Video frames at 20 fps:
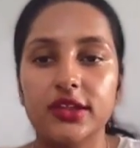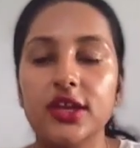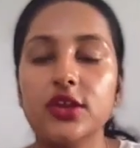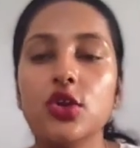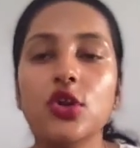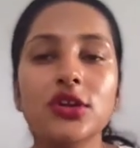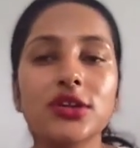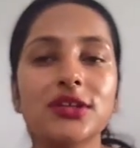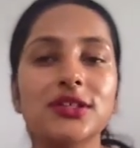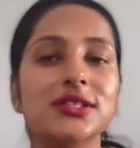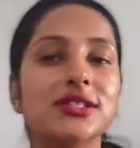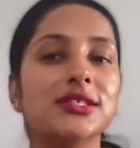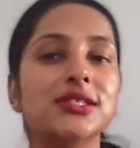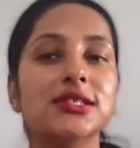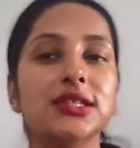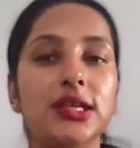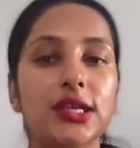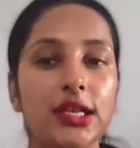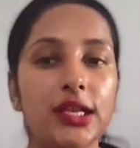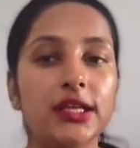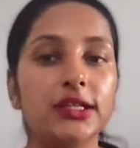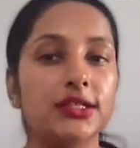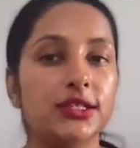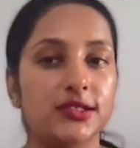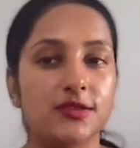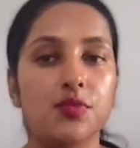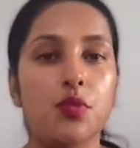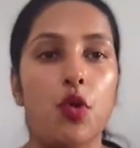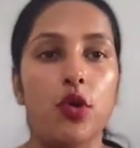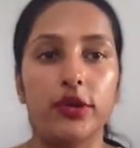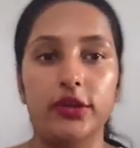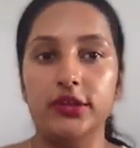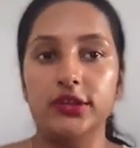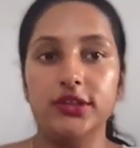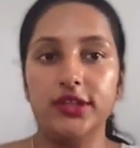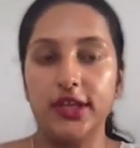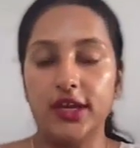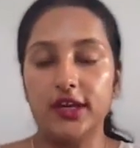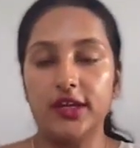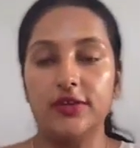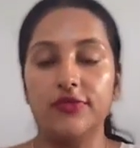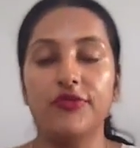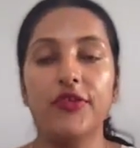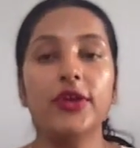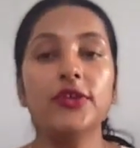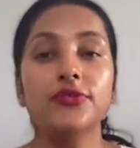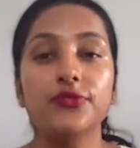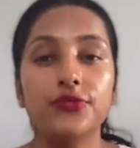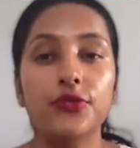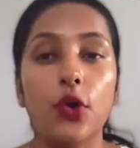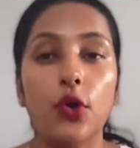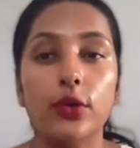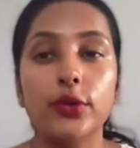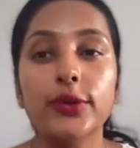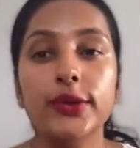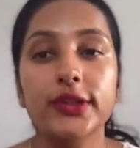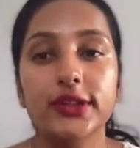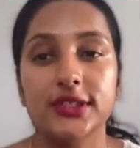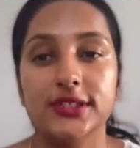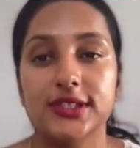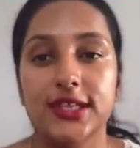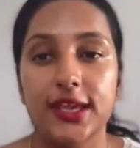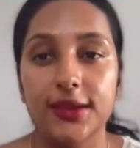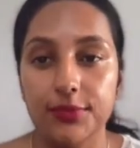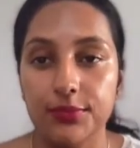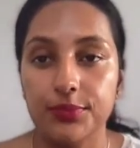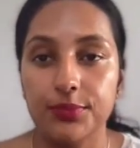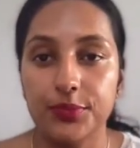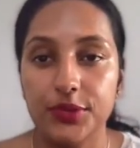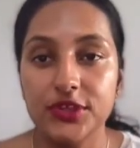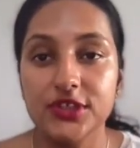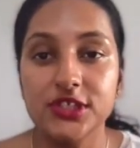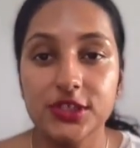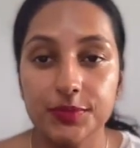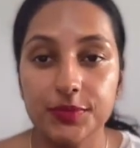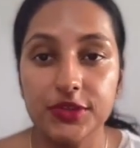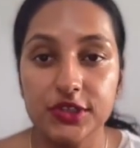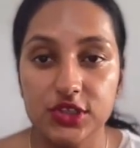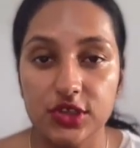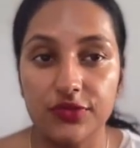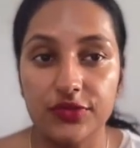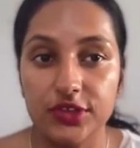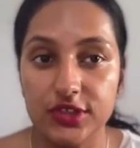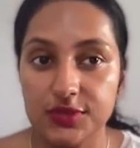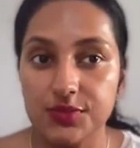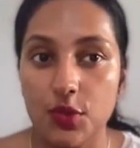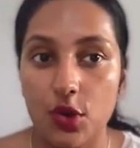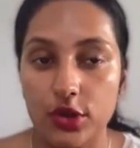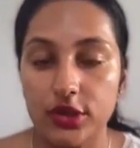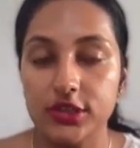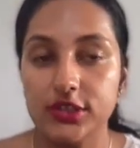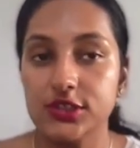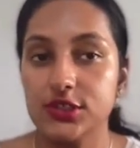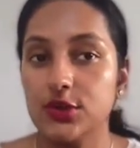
They're not concealing this model. They are in fact following the same principles of this model.